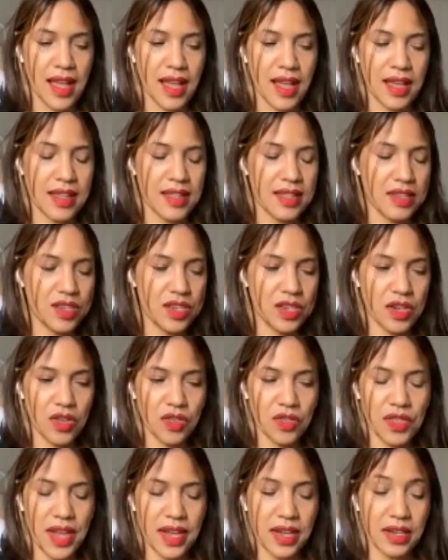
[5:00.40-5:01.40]

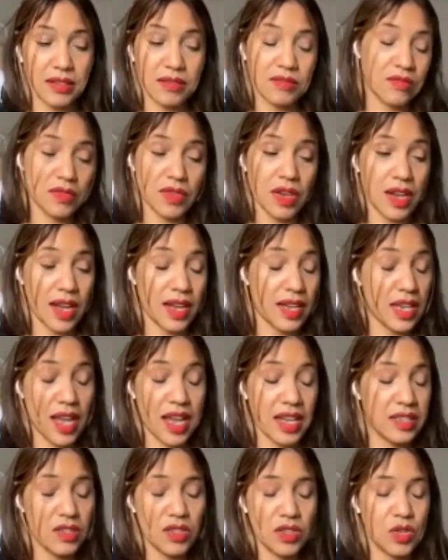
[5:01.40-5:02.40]
that
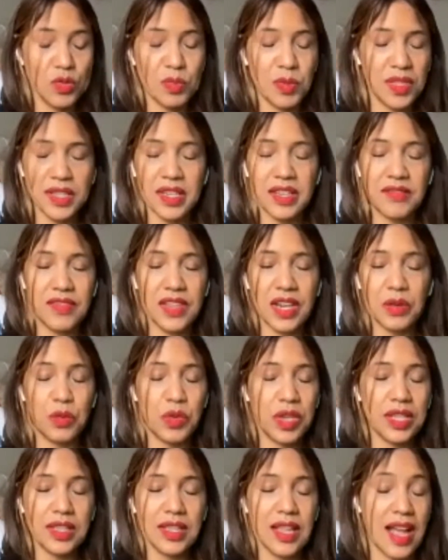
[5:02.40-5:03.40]
I do believe that
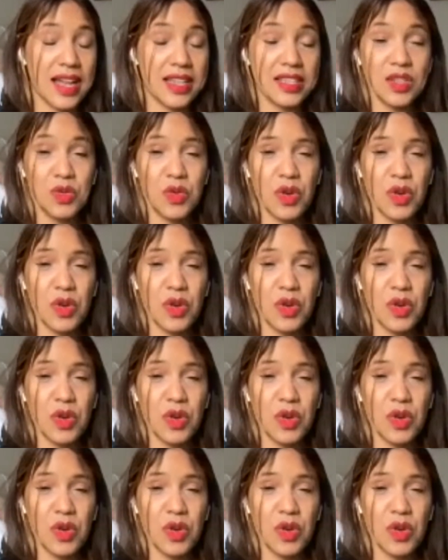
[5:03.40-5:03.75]
we lie to